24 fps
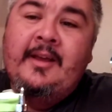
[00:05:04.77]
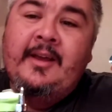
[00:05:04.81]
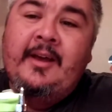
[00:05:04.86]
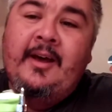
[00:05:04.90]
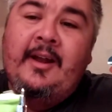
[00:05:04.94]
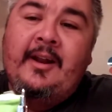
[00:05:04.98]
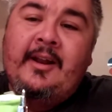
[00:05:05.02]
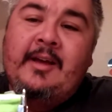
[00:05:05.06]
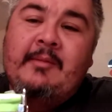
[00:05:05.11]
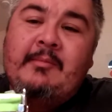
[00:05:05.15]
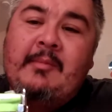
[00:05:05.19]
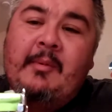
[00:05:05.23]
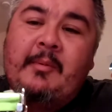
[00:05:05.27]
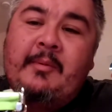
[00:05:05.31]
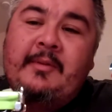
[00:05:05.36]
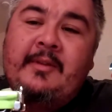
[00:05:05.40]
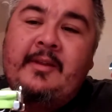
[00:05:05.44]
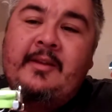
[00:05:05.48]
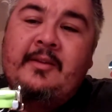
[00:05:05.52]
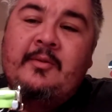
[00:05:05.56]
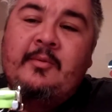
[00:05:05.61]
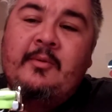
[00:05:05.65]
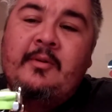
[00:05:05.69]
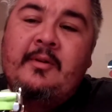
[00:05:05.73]
gotta come up with
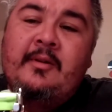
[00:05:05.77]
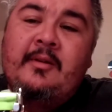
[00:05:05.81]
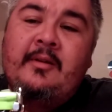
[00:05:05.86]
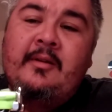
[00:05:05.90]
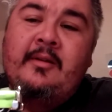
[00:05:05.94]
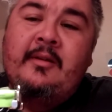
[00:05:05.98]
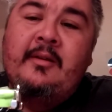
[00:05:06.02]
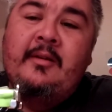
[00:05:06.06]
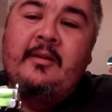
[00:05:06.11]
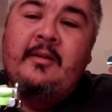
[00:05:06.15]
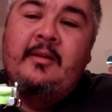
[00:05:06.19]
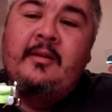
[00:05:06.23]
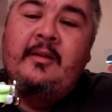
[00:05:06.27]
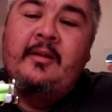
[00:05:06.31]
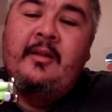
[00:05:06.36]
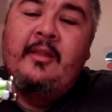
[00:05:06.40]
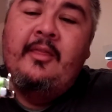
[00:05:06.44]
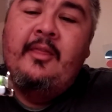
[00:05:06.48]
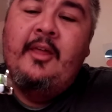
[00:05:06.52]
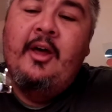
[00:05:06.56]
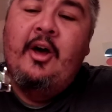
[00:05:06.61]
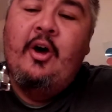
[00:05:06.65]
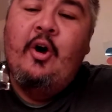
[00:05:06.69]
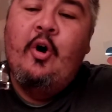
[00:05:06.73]
this one.
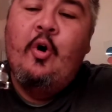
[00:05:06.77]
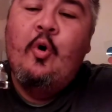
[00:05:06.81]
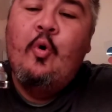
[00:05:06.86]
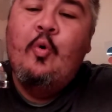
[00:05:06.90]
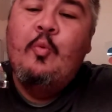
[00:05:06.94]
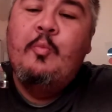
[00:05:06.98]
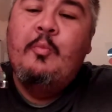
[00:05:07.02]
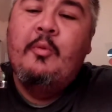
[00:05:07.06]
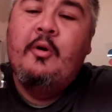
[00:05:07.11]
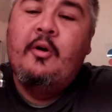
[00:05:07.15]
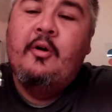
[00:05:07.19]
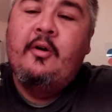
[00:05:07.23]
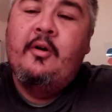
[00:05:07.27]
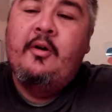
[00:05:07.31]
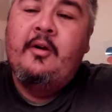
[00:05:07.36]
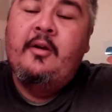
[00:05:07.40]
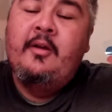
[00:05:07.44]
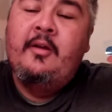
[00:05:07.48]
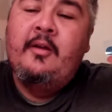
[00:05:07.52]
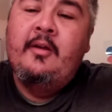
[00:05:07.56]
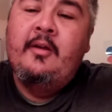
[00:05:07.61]
The Homer.